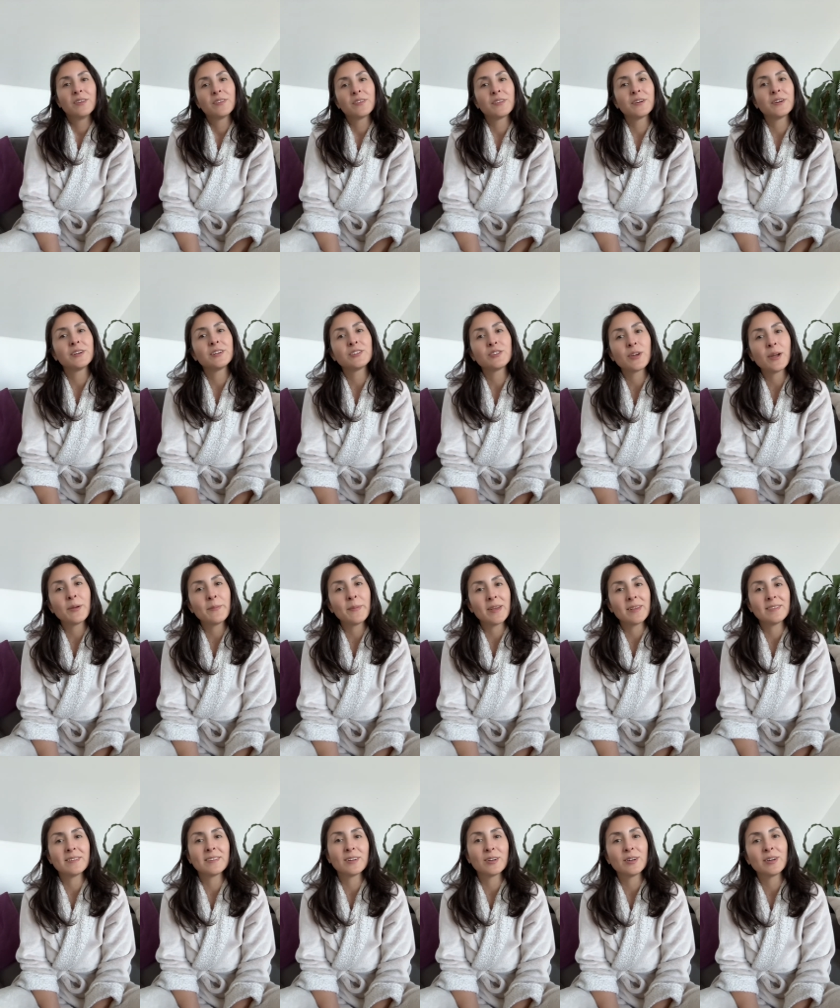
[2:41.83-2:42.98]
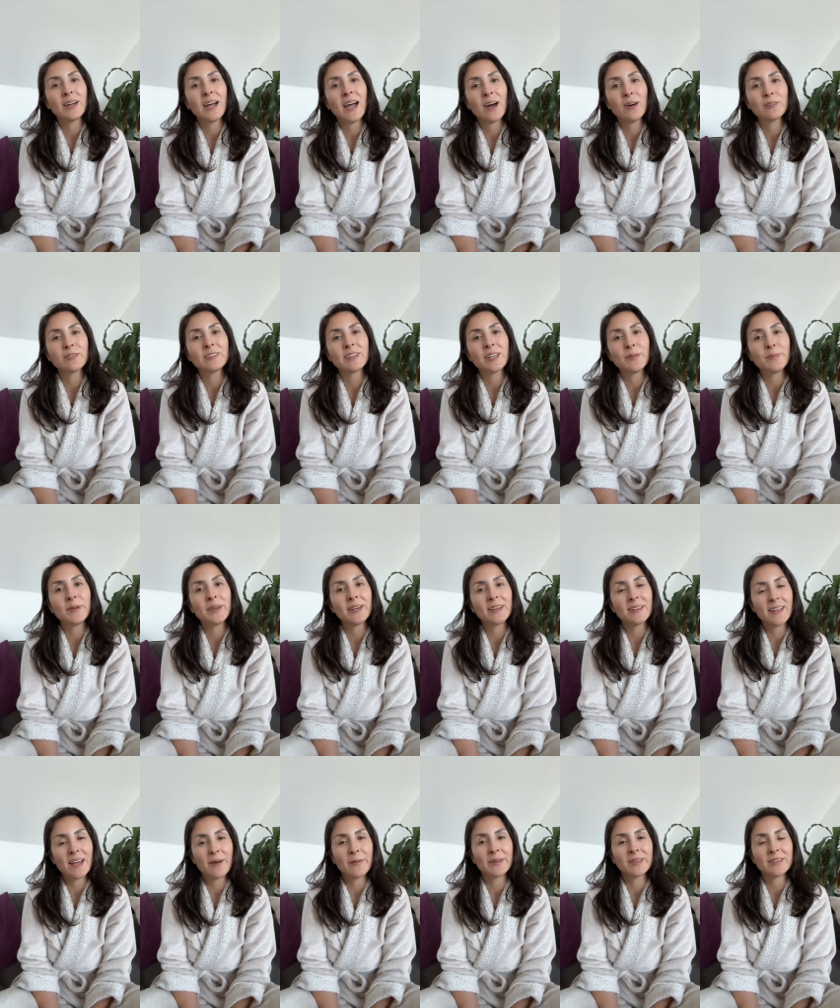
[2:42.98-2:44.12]
Third trimester housekeeping
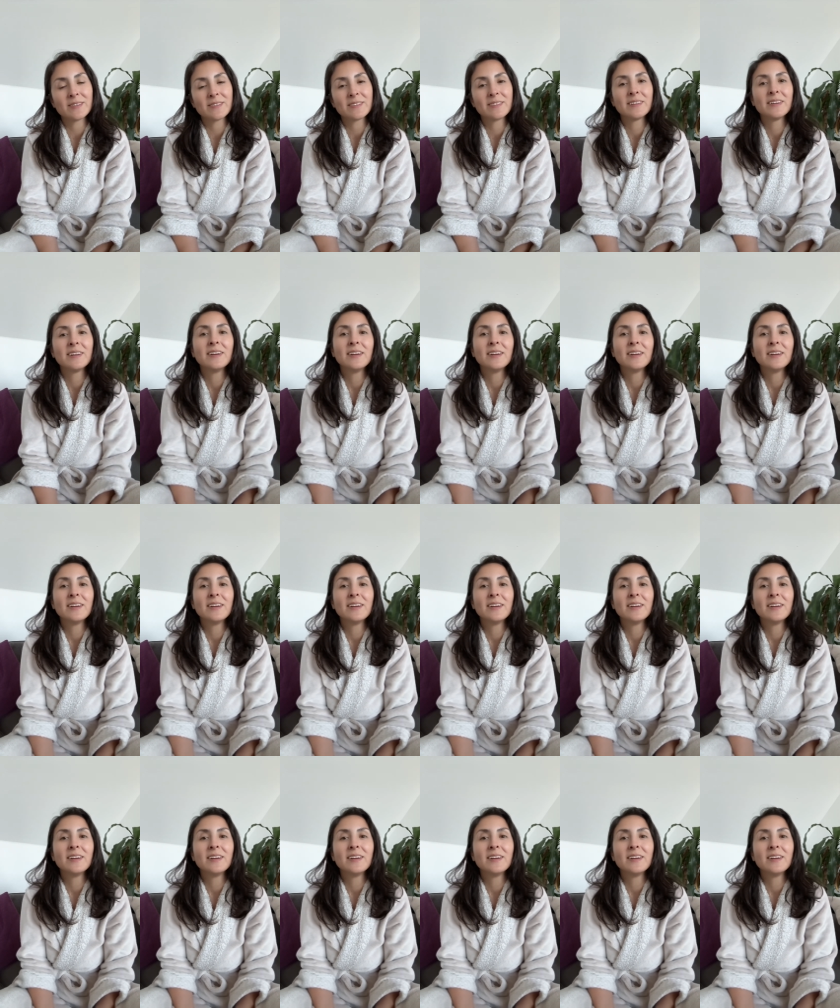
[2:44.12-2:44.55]
allowance.